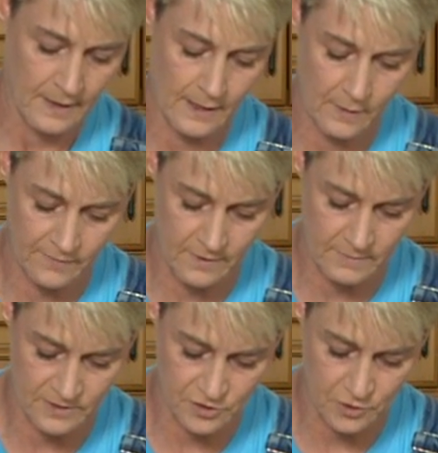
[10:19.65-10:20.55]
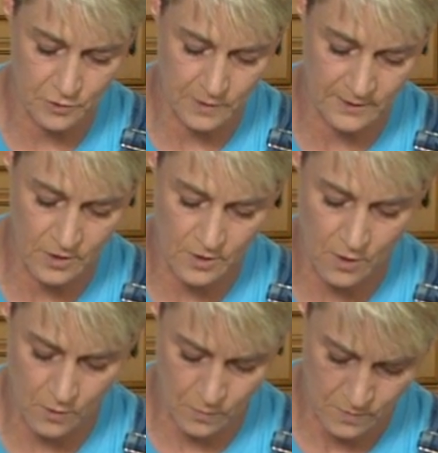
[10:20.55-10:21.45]
However, I'm going to show you a
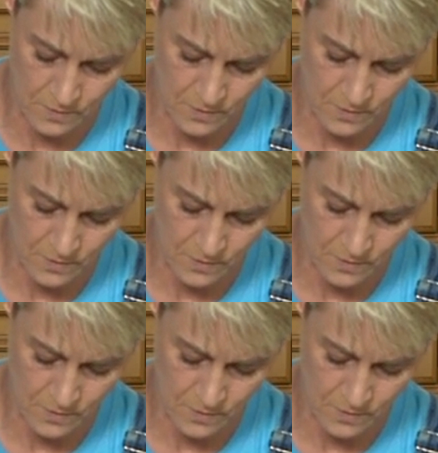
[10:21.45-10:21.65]
no